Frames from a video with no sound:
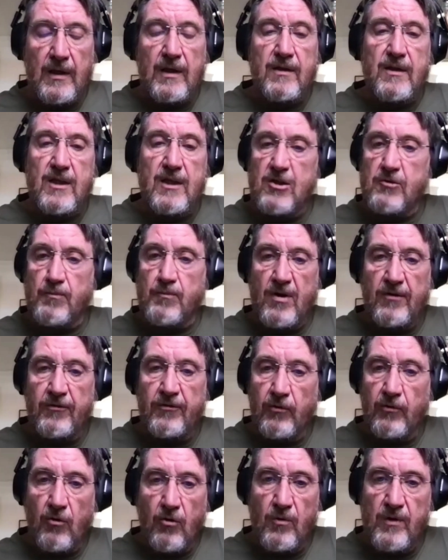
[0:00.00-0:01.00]
These briefs
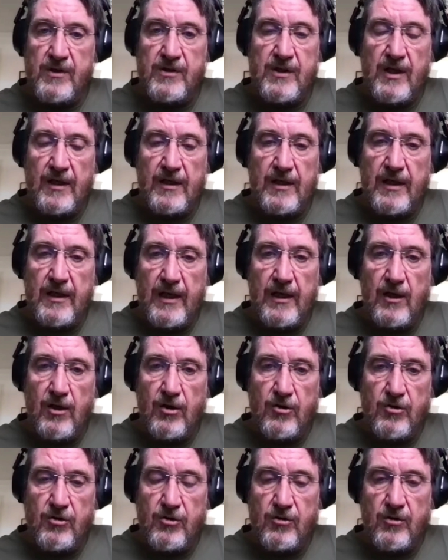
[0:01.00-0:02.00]
were always done in
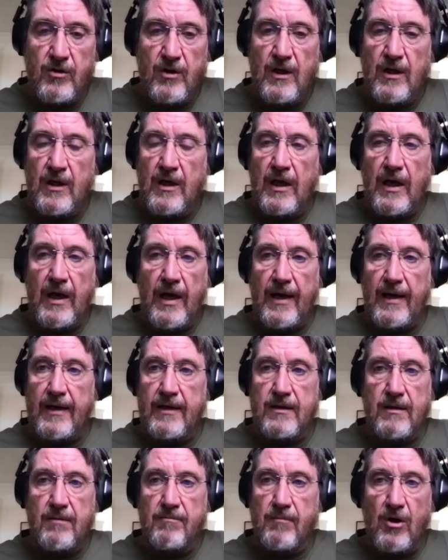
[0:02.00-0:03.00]
English,
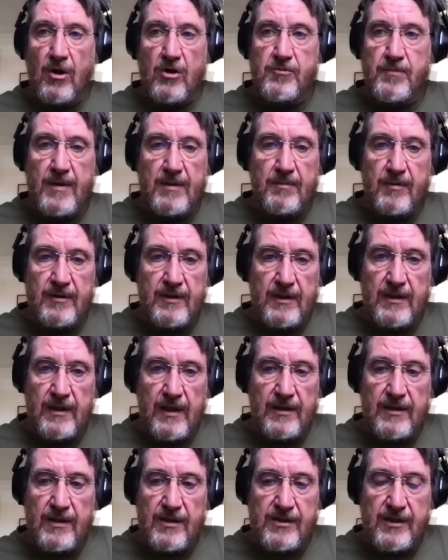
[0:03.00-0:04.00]
and most people didn't
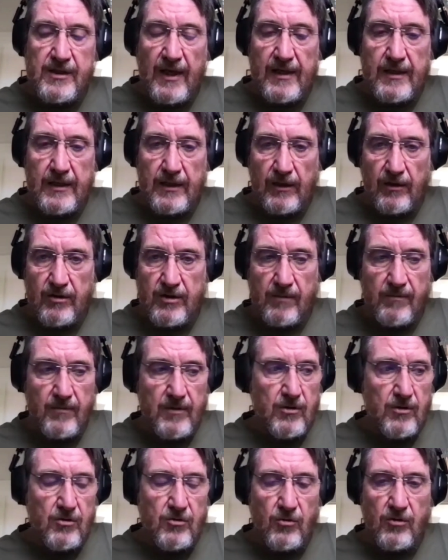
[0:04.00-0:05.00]
understand English. I mean,
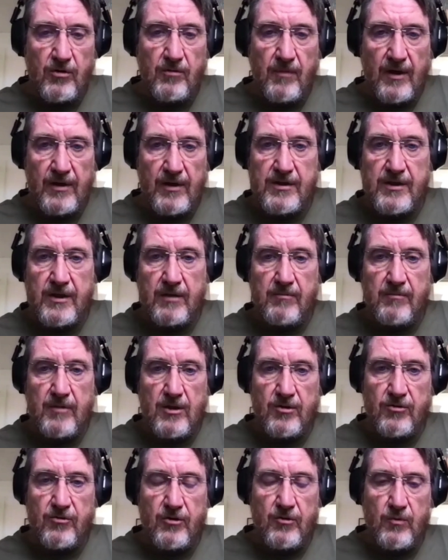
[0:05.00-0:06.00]
you're talking about a
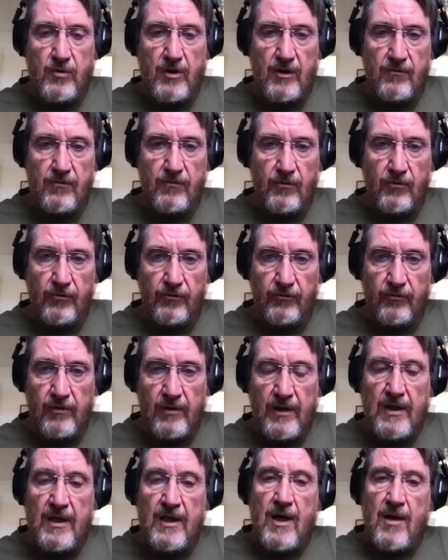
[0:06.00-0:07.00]
semi-literate workforce.
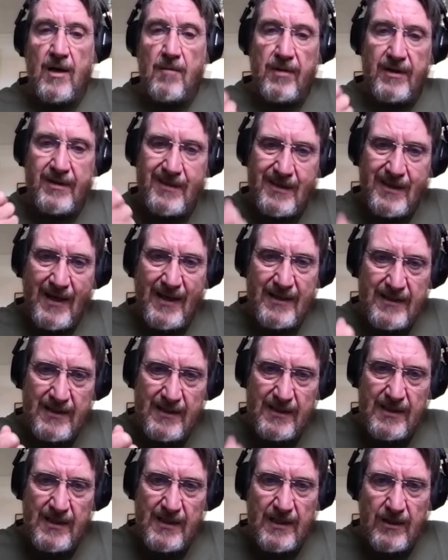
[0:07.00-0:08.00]
But that
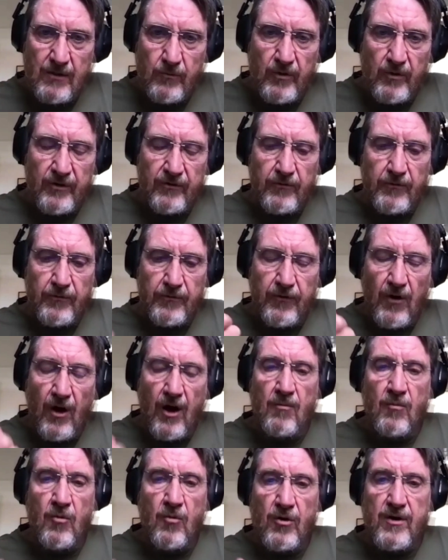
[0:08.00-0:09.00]
thing was far
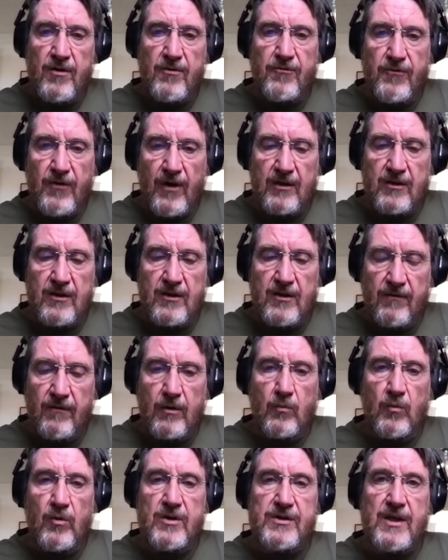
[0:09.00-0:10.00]
more effective and
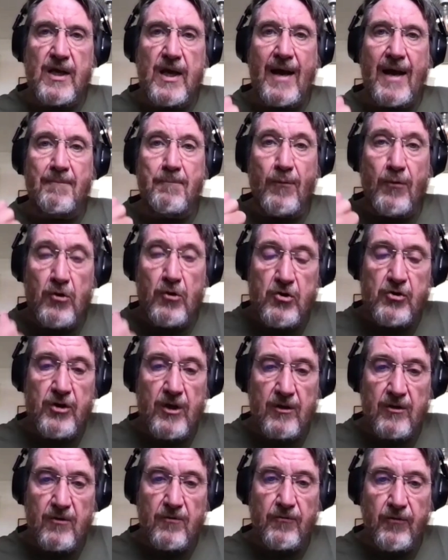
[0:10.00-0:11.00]
was
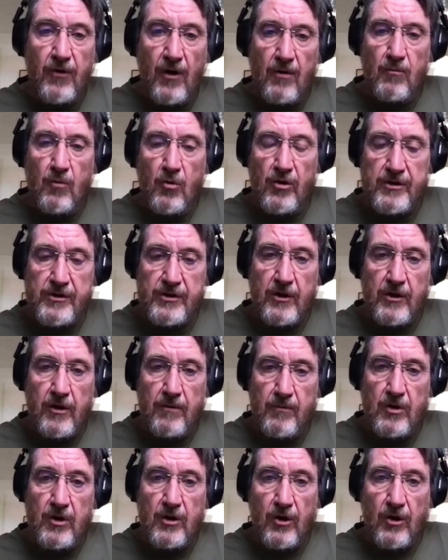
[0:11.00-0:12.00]
appreciated far more as a
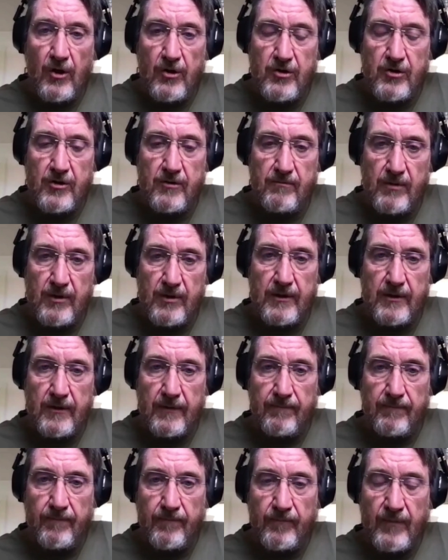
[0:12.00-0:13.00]
communication medium.